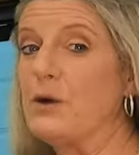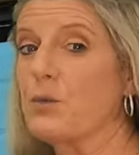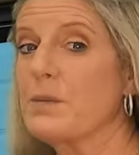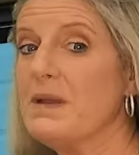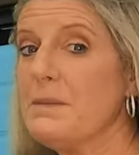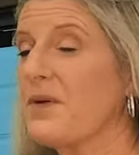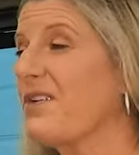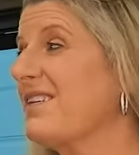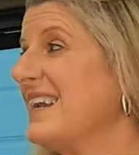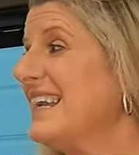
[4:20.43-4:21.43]
Now
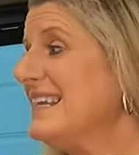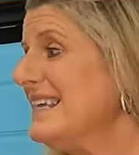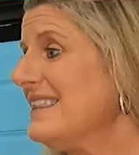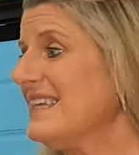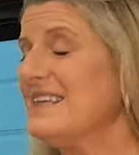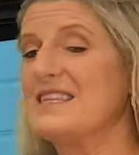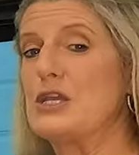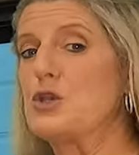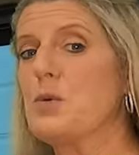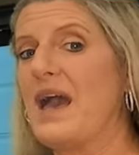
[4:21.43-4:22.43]
remember, anything
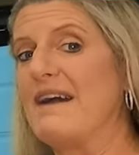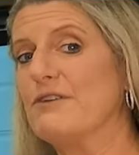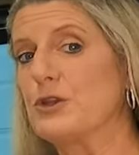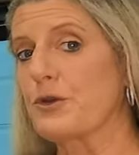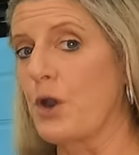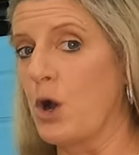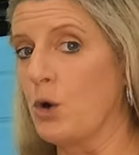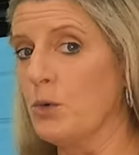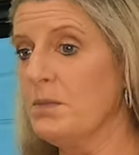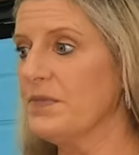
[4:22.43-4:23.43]
that you have in your
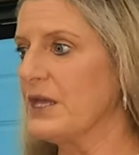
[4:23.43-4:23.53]
home